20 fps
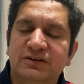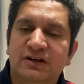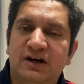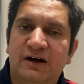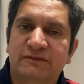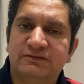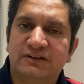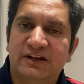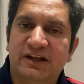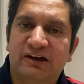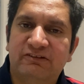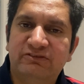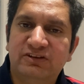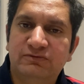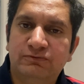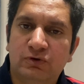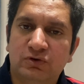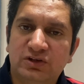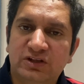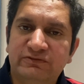after every
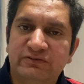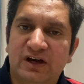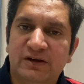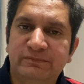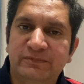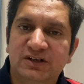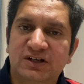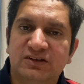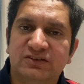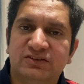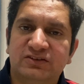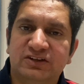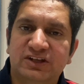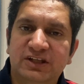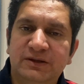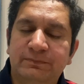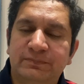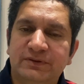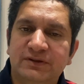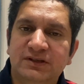45 minutes,
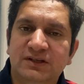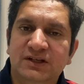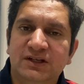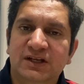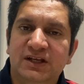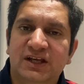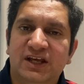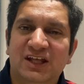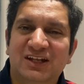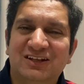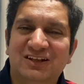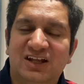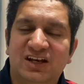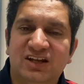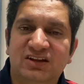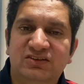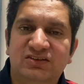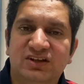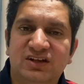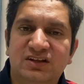keep
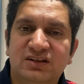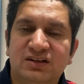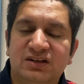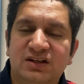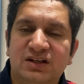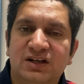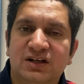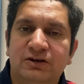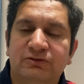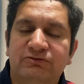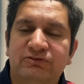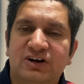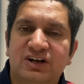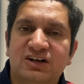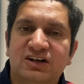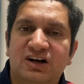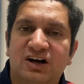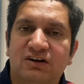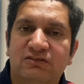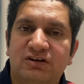increasing
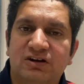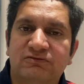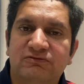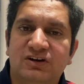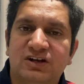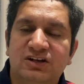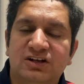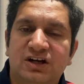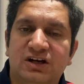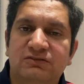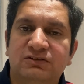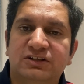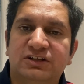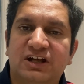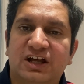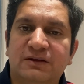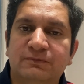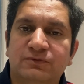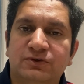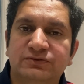1 hour
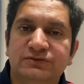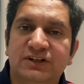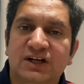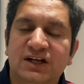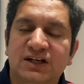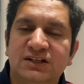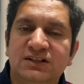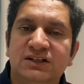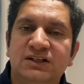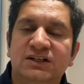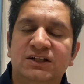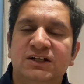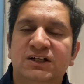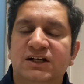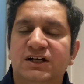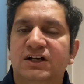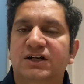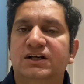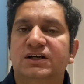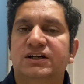time of
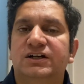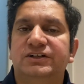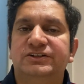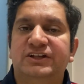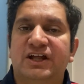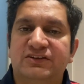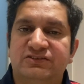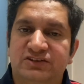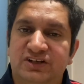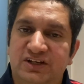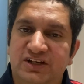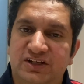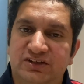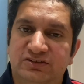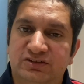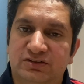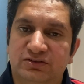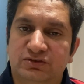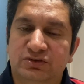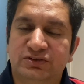the
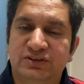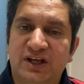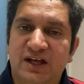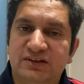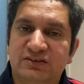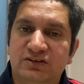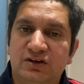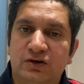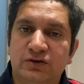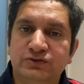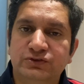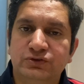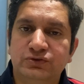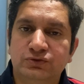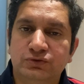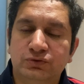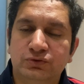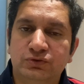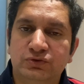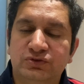destination. So that's how you
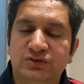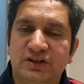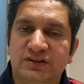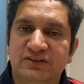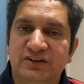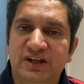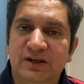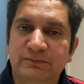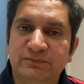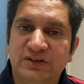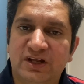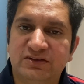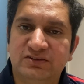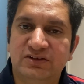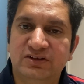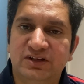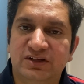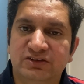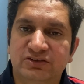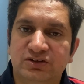use the same
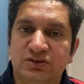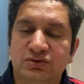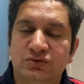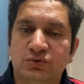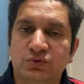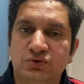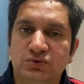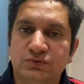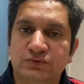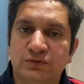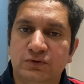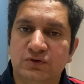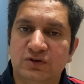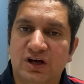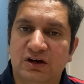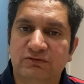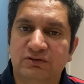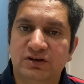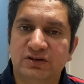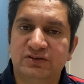destination 2 to 4
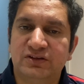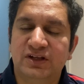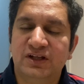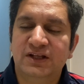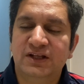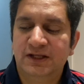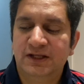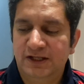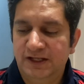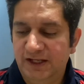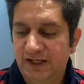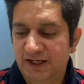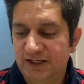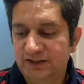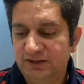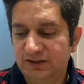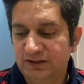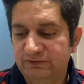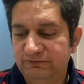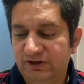hours.
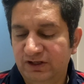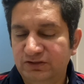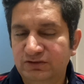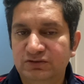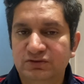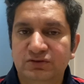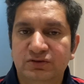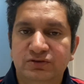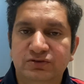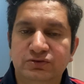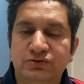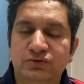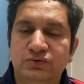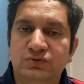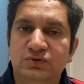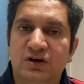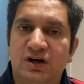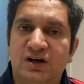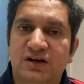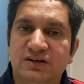And when
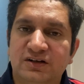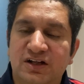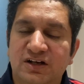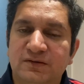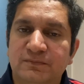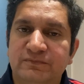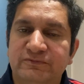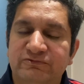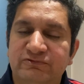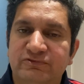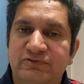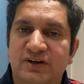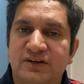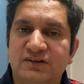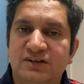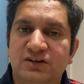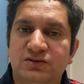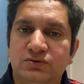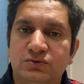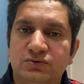you are done
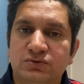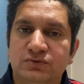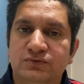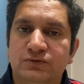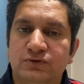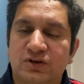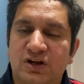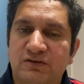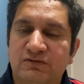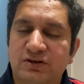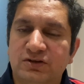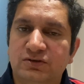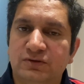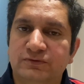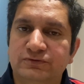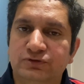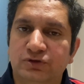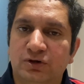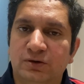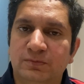further 2 to 4 hours
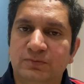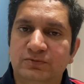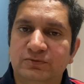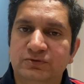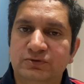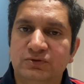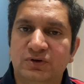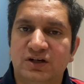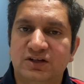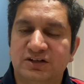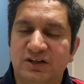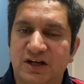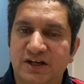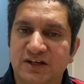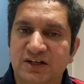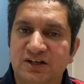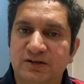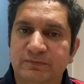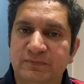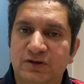of job, you are
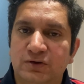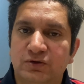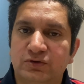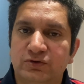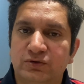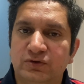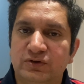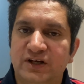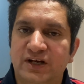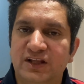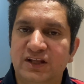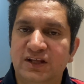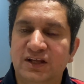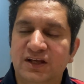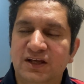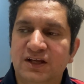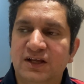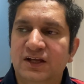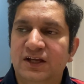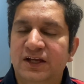tired because
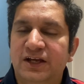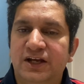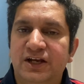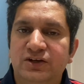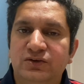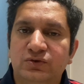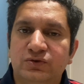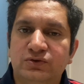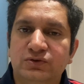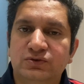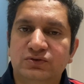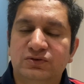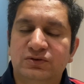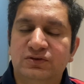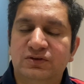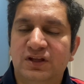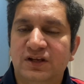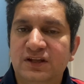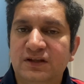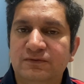already it took you
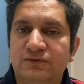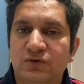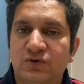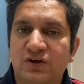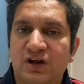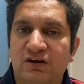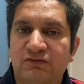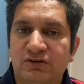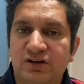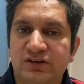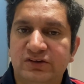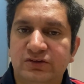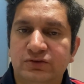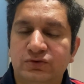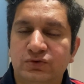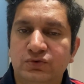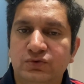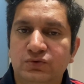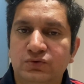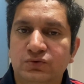3-4 hours
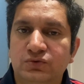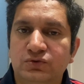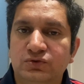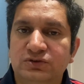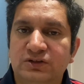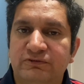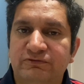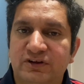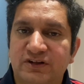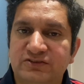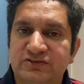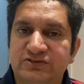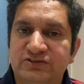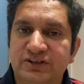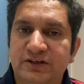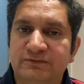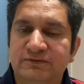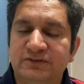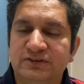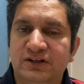to do the first
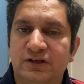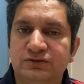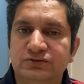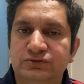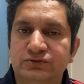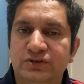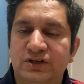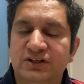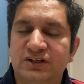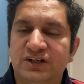shift. Now you are